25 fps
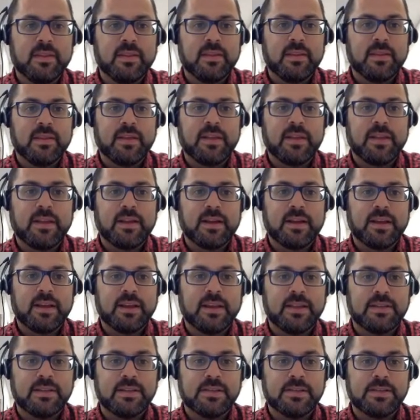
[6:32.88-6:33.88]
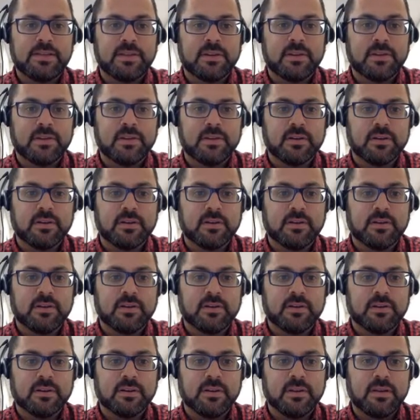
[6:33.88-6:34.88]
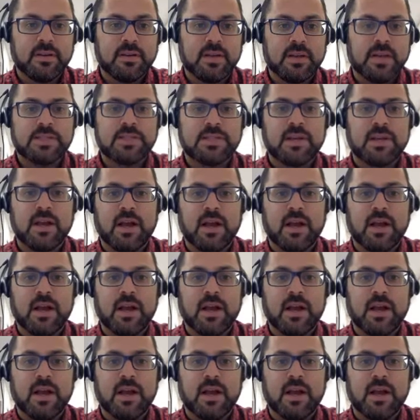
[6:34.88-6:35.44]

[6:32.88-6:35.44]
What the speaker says: If I click on Insert, it's